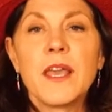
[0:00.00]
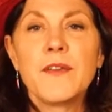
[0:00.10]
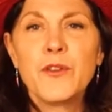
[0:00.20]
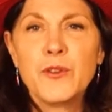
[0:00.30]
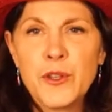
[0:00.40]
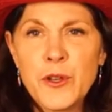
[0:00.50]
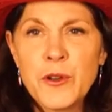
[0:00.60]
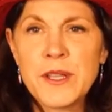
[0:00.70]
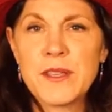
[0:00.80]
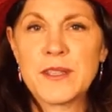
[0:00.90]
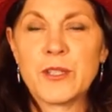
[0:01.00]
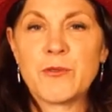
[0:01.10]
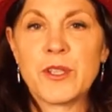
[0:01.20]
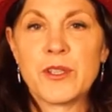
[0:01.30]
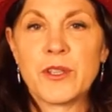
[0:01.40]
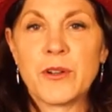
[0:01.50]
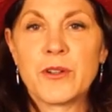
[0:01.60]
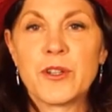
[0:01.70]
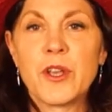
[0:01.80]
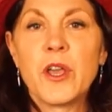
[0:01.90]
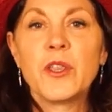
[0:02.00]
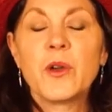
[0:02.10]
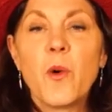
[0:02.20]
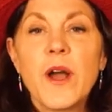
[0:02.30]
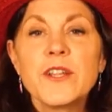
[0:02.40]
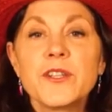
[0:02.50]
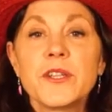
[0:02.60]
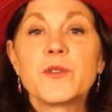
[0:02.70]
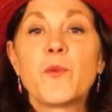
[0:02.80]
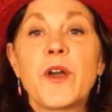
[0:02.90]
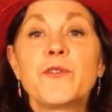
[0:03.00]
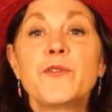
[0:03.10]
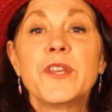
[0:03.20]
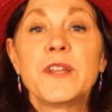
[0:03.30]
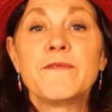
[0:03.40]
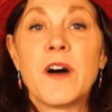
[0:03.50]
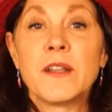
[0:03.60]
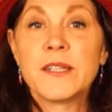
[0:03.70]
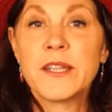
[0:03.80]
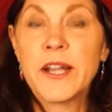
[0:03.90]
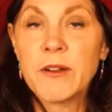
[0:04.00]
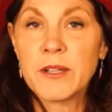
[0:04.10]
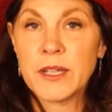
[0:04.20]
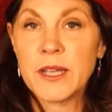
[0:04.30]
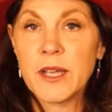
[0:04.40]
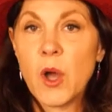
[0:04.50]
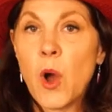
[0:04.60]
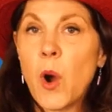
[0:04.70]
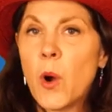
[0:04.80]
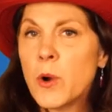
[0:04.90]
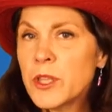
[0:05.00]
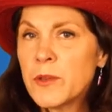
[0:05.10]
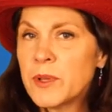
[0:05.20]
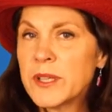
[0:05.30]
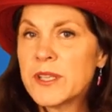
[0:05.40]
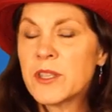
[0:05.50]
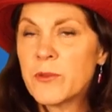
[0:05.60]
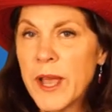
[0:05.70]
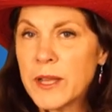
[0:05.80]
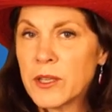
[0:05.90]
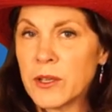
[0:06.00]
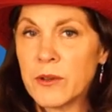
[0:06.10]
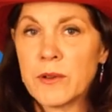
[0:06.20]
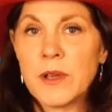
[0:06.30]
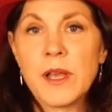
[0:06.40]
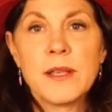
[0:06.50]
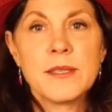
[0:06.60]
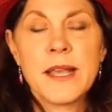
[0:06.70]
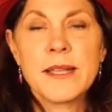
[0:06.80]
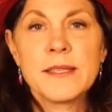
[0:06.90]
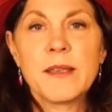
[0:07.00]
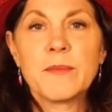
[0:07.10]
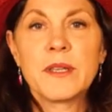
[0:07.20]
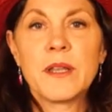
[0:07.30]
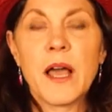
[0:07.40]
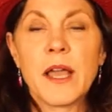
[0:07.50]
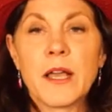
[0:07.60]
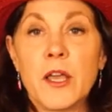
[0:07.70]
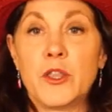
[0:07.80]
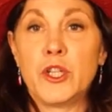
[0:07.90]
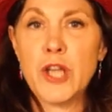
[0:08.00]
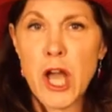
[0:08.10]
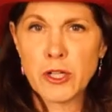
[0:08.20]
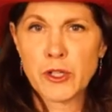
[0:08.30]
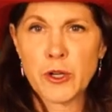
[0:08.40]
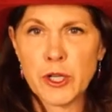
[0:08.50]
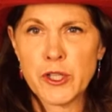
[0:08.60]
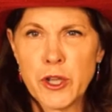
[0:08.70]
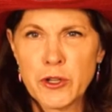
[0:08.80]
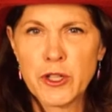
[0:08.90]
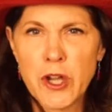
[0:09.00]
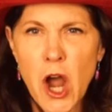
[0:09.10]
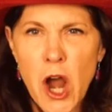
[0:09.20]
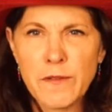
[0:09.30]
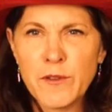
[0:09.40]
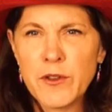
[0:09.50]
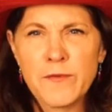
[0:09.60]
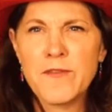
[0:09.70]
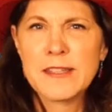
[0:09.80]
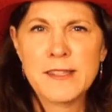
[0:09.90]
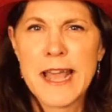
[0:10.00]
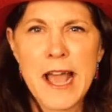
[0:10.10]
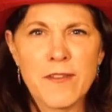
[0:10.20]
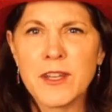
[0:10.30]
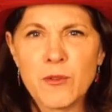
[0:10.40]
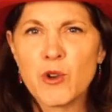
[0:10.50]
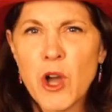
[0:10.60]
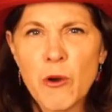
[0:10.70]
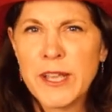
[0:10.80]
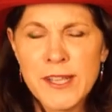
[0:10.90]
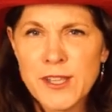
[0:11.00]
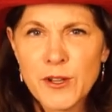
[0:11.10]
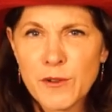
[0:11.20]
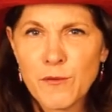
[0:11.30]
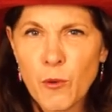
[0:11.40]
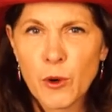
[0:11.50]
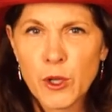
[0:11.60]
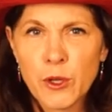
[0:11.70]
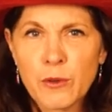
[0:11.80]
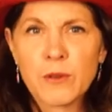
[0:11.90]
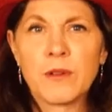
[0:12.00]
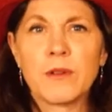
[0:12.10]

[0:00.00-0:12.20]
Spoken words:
If you do consent to a search, the question is whether you did it voluntarily, or did the police threaten you, saying something like, "The dogs are going to search the car, and if you confess now, then it will go easier for you."